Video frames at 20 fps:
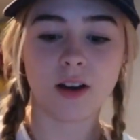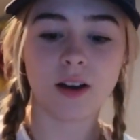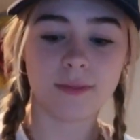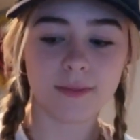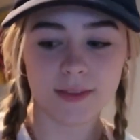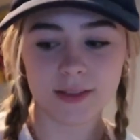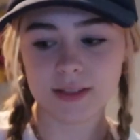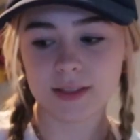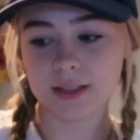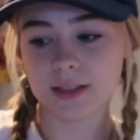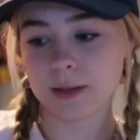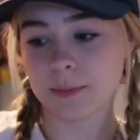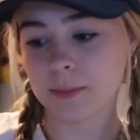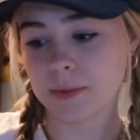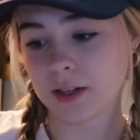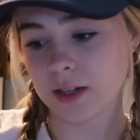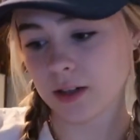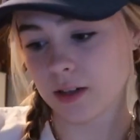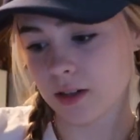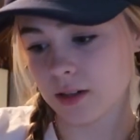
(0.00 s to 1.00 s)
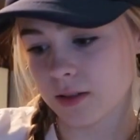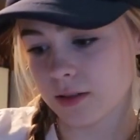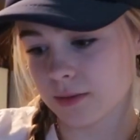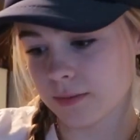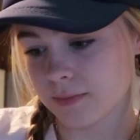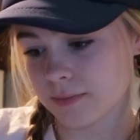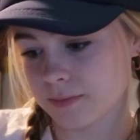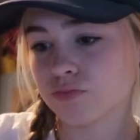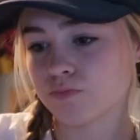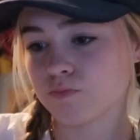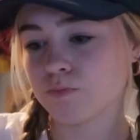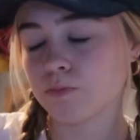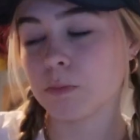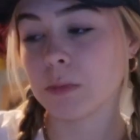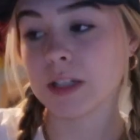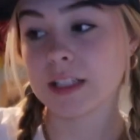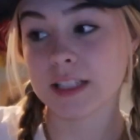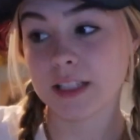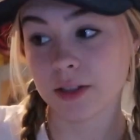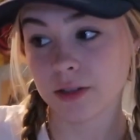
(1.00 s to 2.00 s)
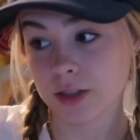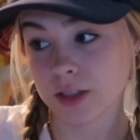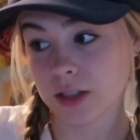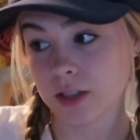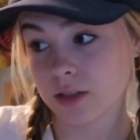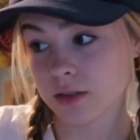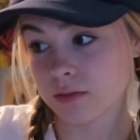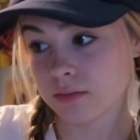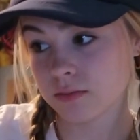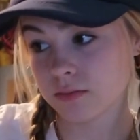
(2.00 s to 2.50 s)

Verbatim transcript: obviously up there. Matilda.